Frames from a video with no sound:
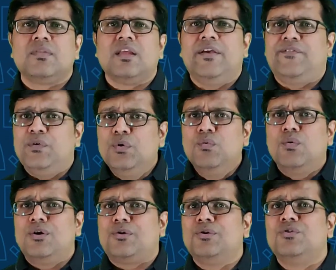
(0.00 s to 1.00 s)
If you
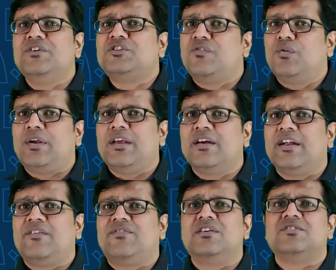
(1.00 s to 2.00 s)
want to know which floating
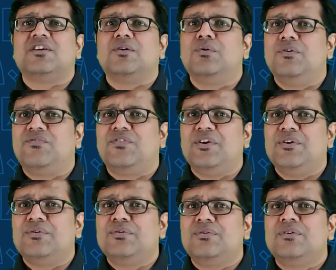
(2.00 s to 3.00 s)
rate funds are good for
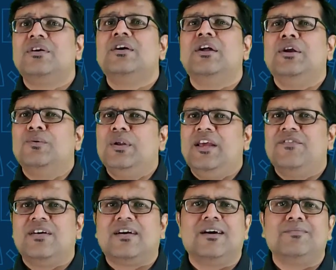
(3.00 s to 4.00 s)
you, do leave
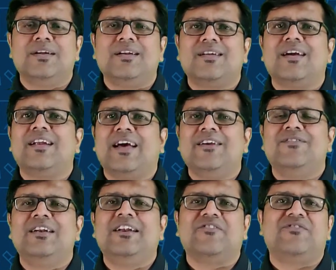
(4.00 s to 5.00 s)
a comment and I will
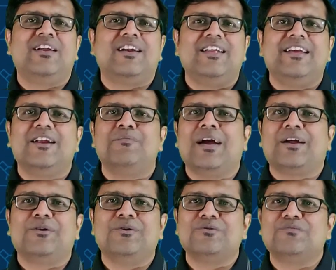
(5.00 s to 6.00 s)
definitely get back
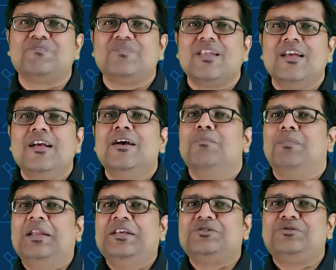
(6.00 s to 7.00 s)
to you.
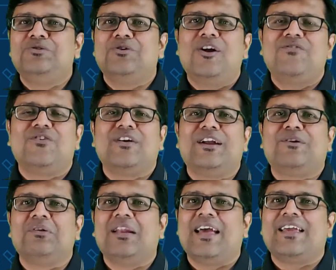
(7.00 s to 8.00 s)
Please do not forget to
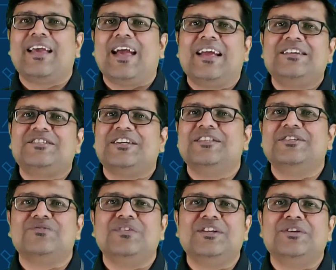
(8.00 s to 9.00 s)
like and share this
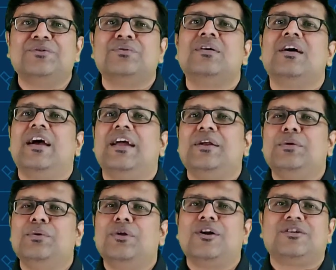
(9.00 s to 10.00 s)
video, and do
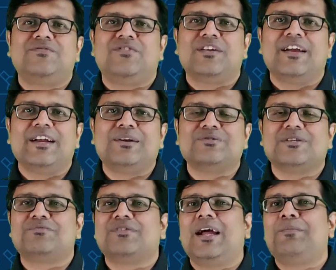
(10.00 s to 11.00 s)
not forget to
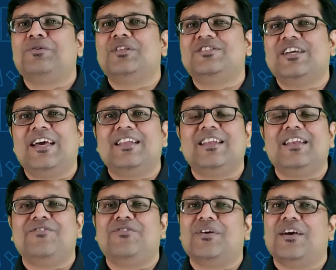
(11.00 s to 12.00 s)
subscribe to the channel
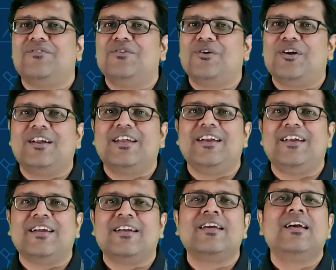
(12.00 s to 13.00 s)
if you have not done it
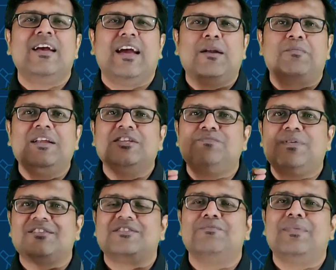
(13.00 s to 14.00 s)
yet, and please
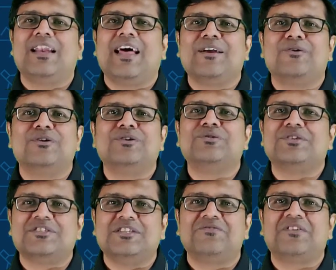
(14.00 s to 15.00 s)
press the bell icon to
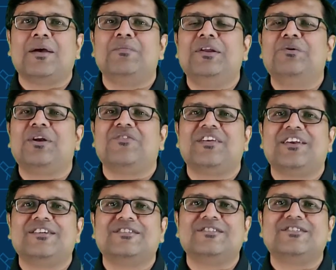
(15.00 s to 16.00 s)
receive timely
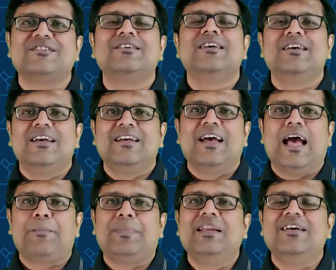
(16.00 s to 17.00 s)
notifications.
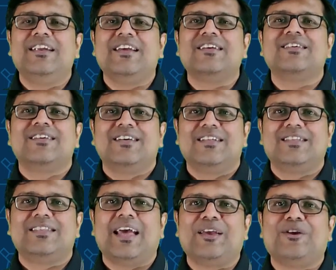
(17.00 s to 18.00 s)
Happy learning.
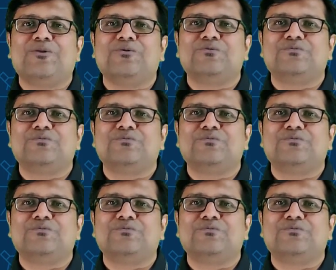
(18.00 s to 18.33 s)
Thank you.